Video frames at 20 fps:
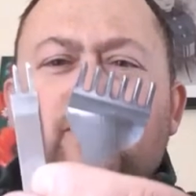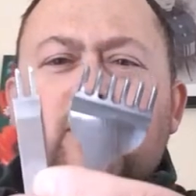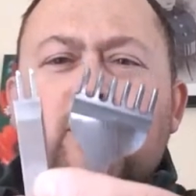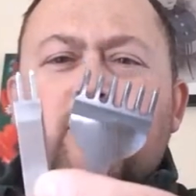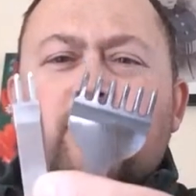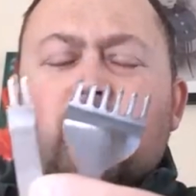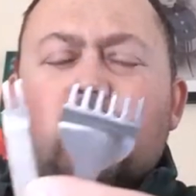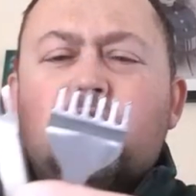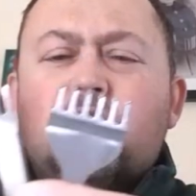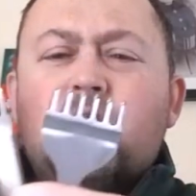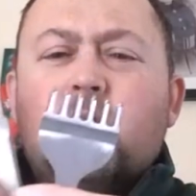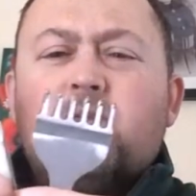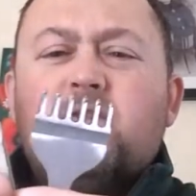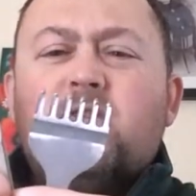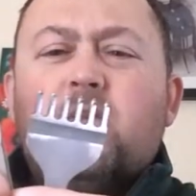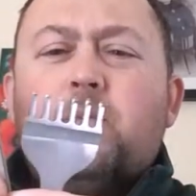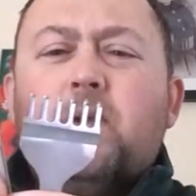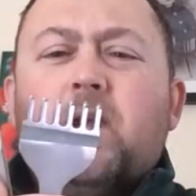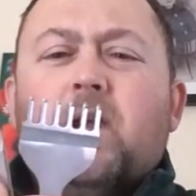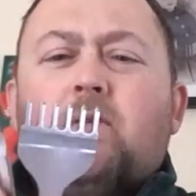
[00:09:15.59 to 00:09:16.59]
for different jobs,
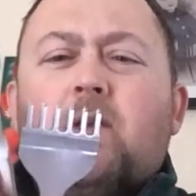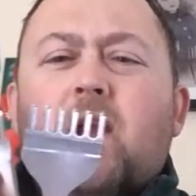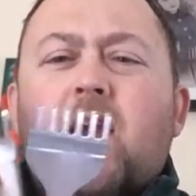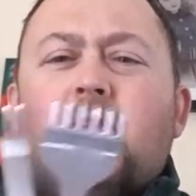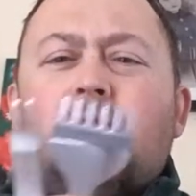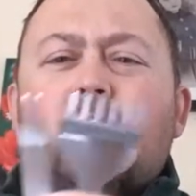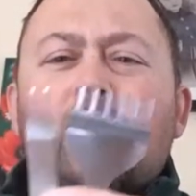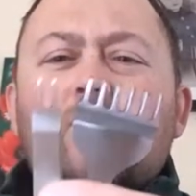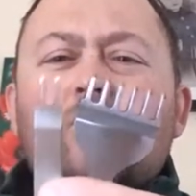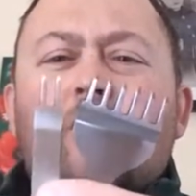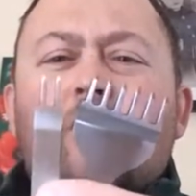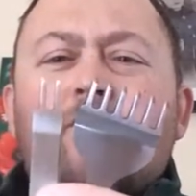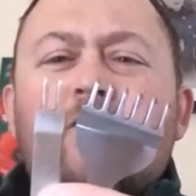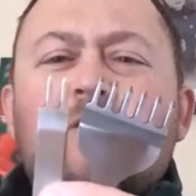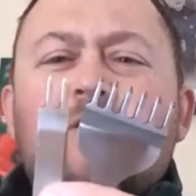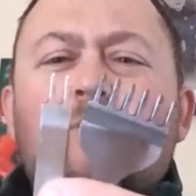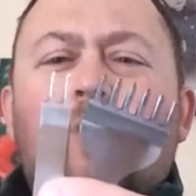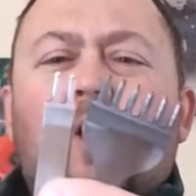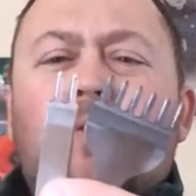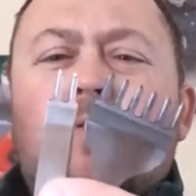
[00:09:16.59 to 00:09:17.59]
for bigger areas or for
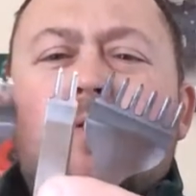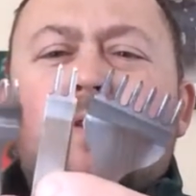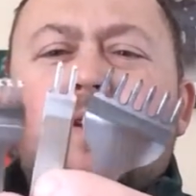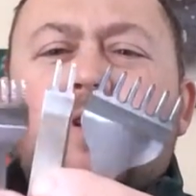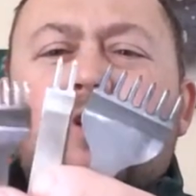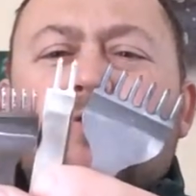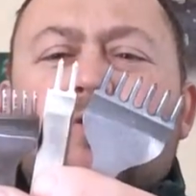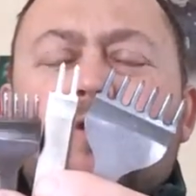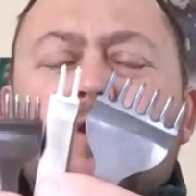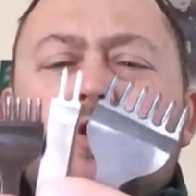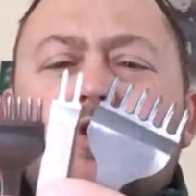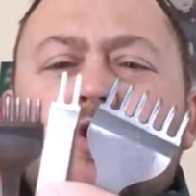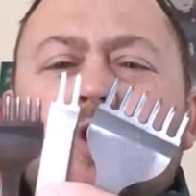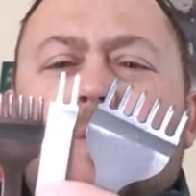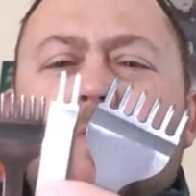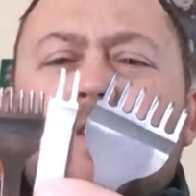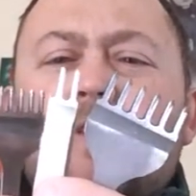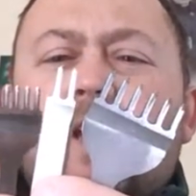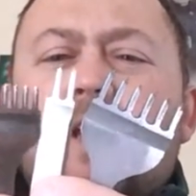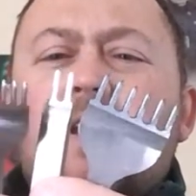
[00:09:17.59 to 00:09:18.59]
smaller, more intricate
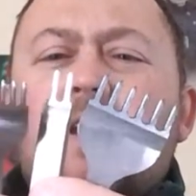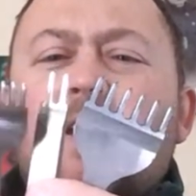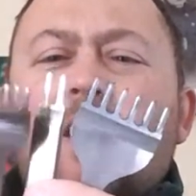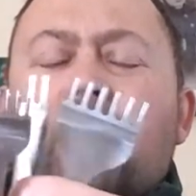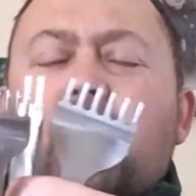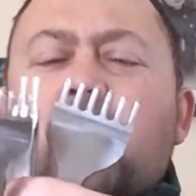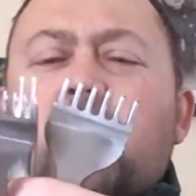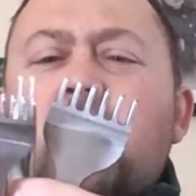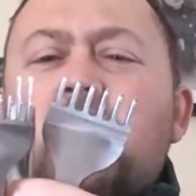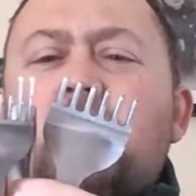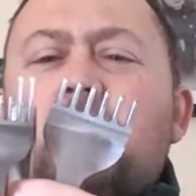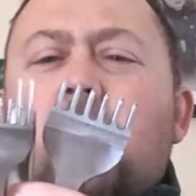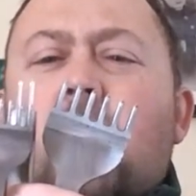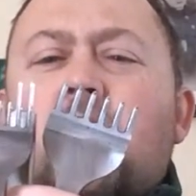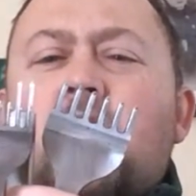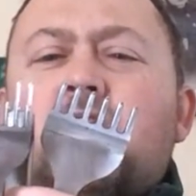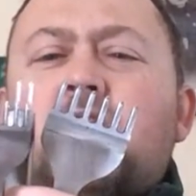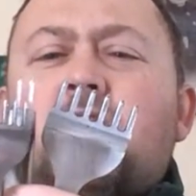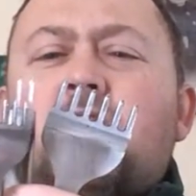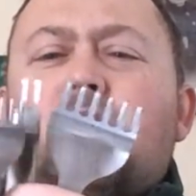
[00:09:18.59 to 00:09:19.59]
jobs, I think the
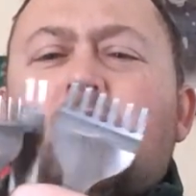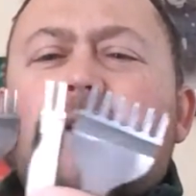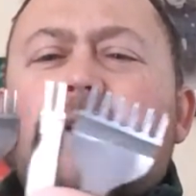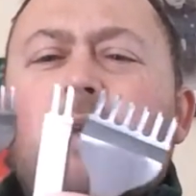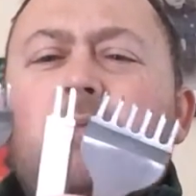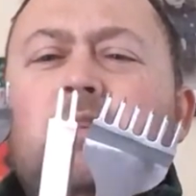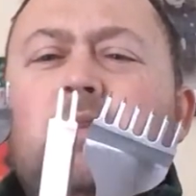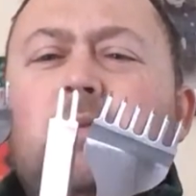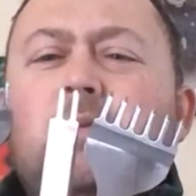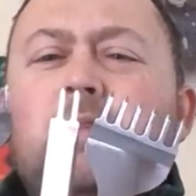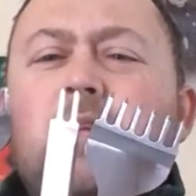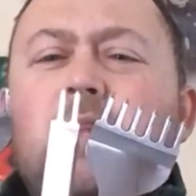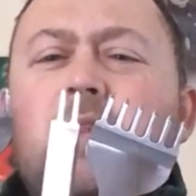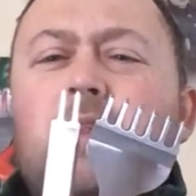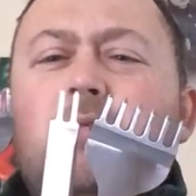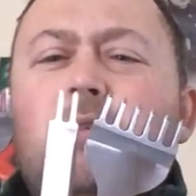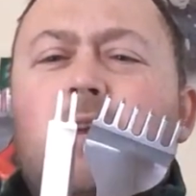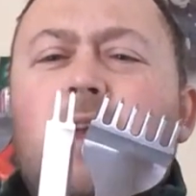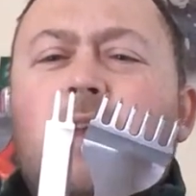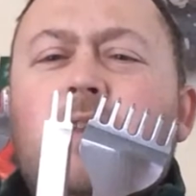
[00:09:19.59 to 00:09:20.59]
smallest they go down to is a
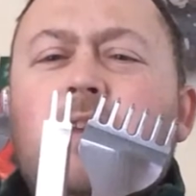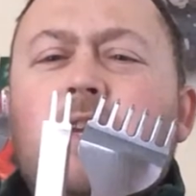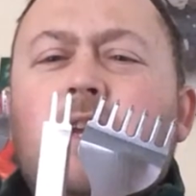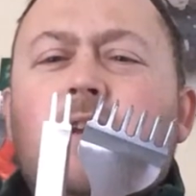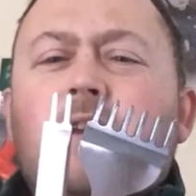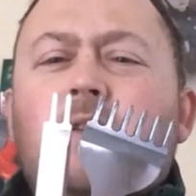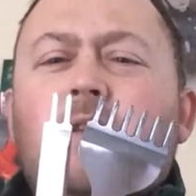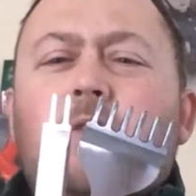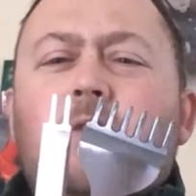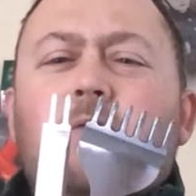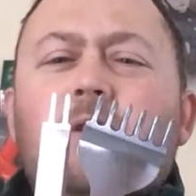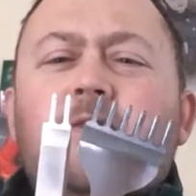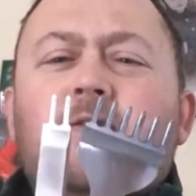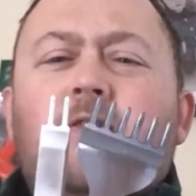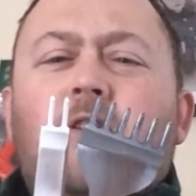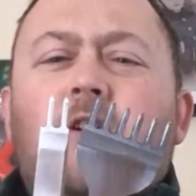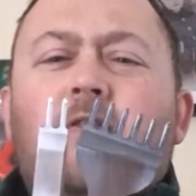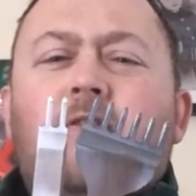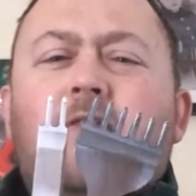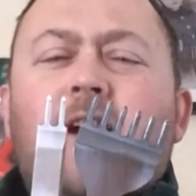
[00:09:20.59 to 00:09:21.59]
3. I think you do 3,
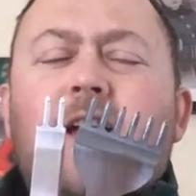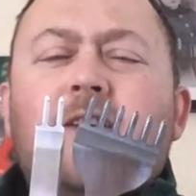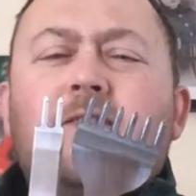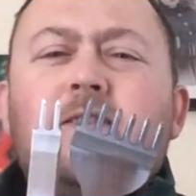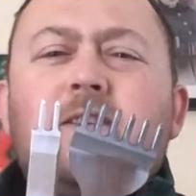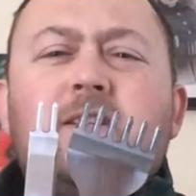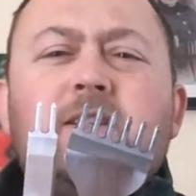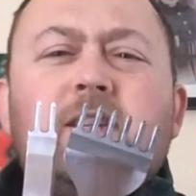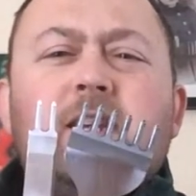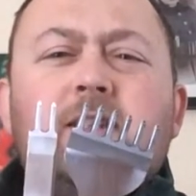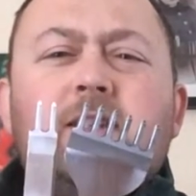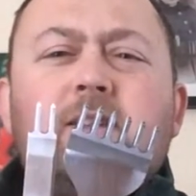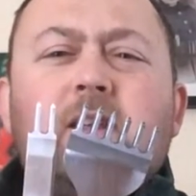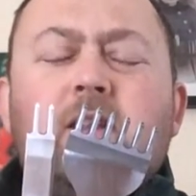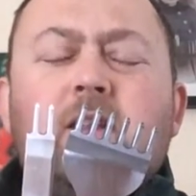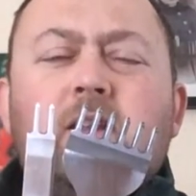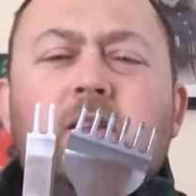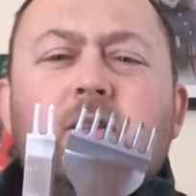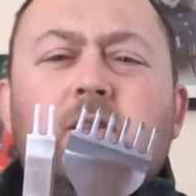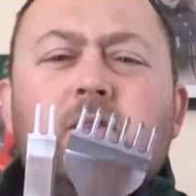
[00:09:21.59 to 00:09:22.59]
4, 5 and 6, I
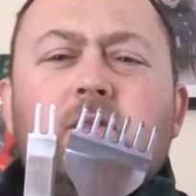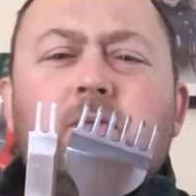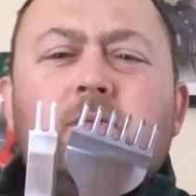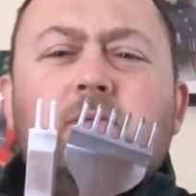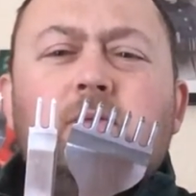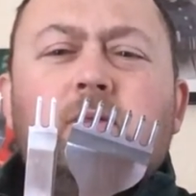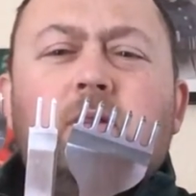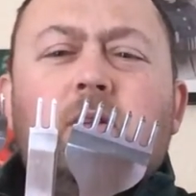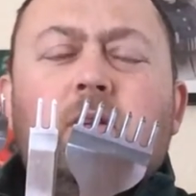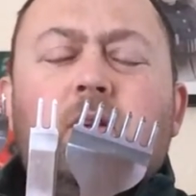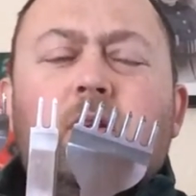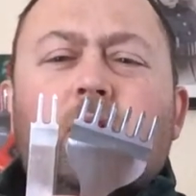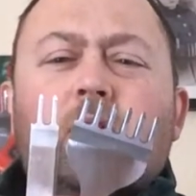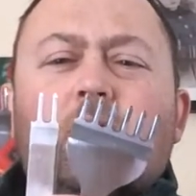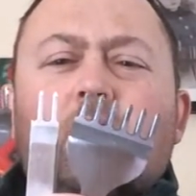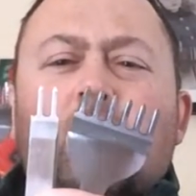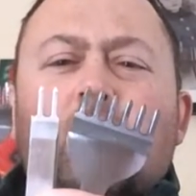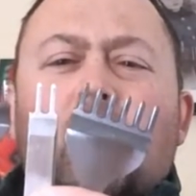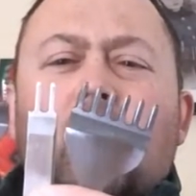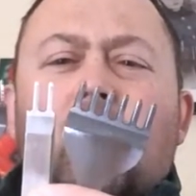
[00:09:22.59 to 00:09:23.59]
think they do.
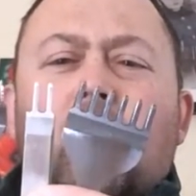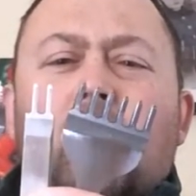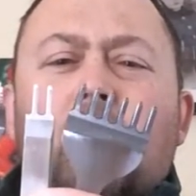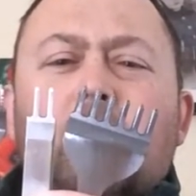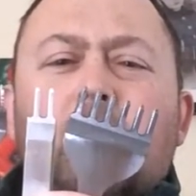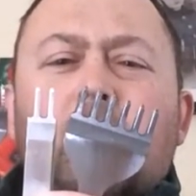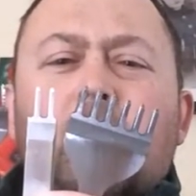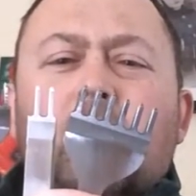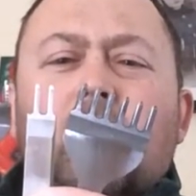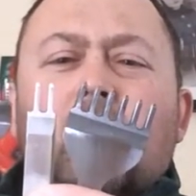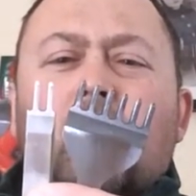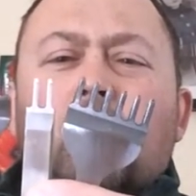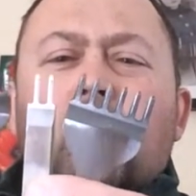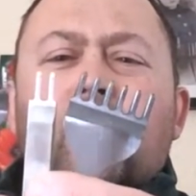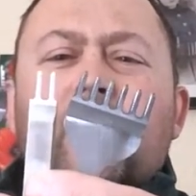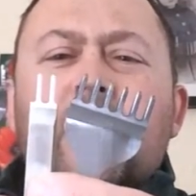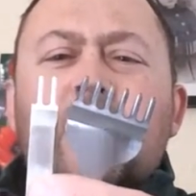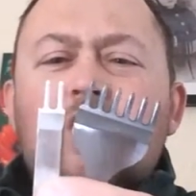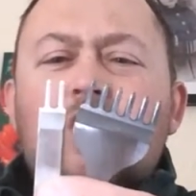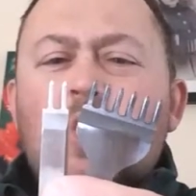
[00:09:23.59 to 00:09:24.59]

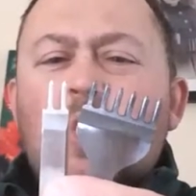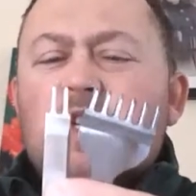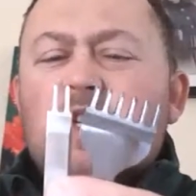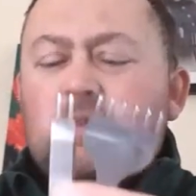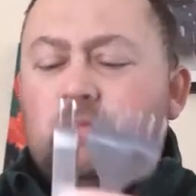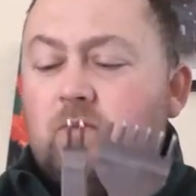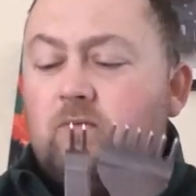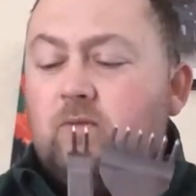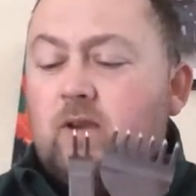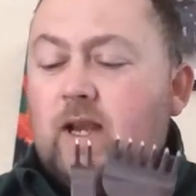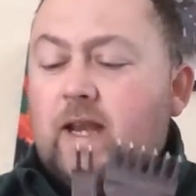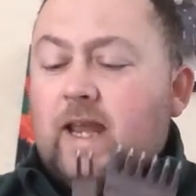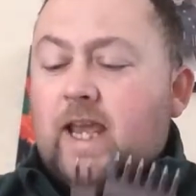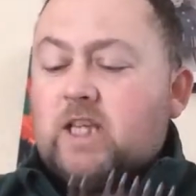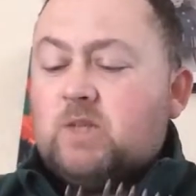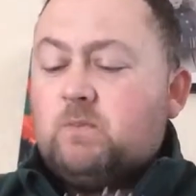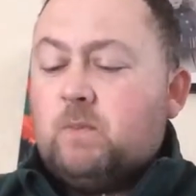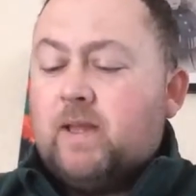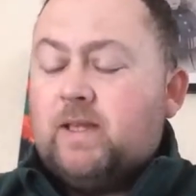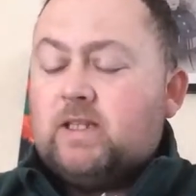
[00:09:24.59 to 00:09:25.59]
But these used to be really
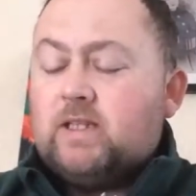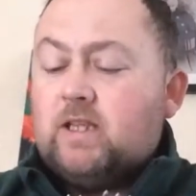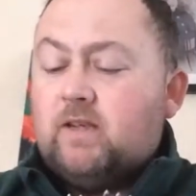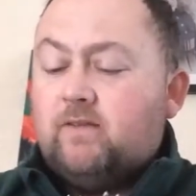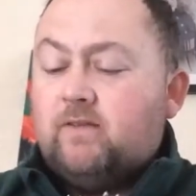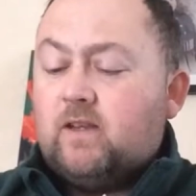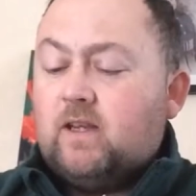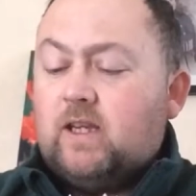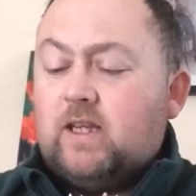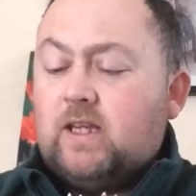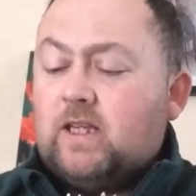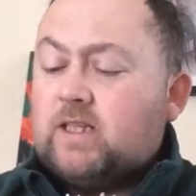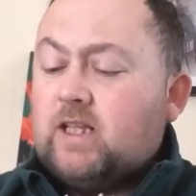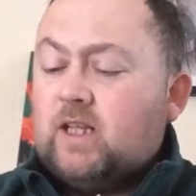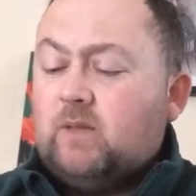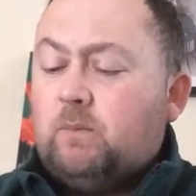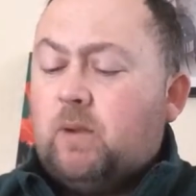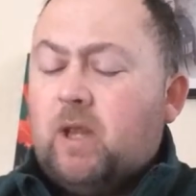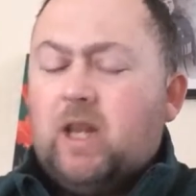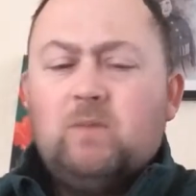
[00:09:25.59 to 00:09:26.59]
expensive. You can
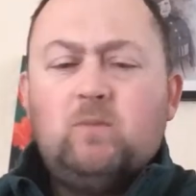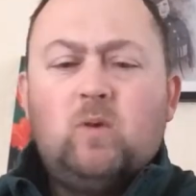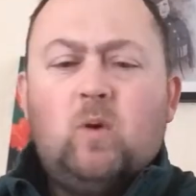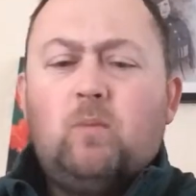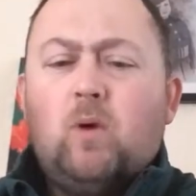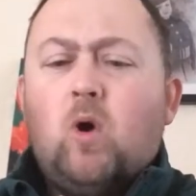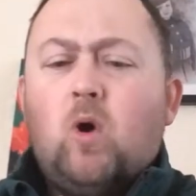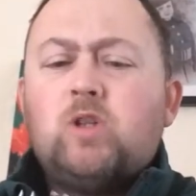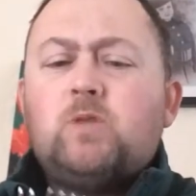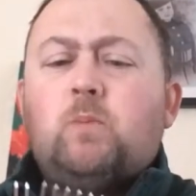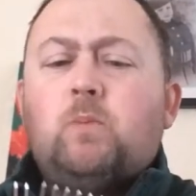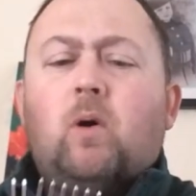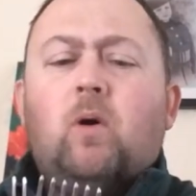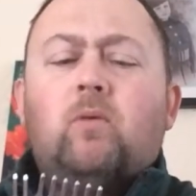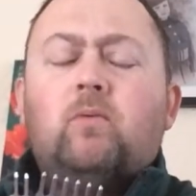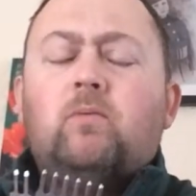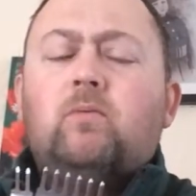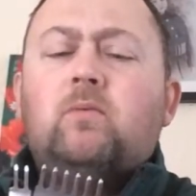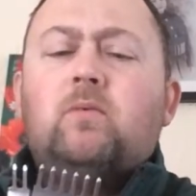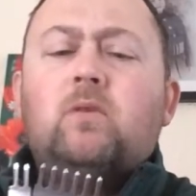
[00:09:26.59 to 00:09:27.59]
still pick them up,
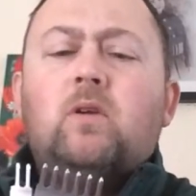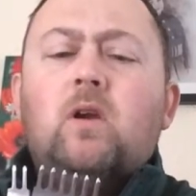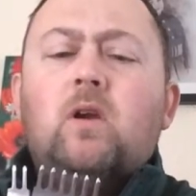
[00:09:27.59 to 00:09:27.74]
Osborne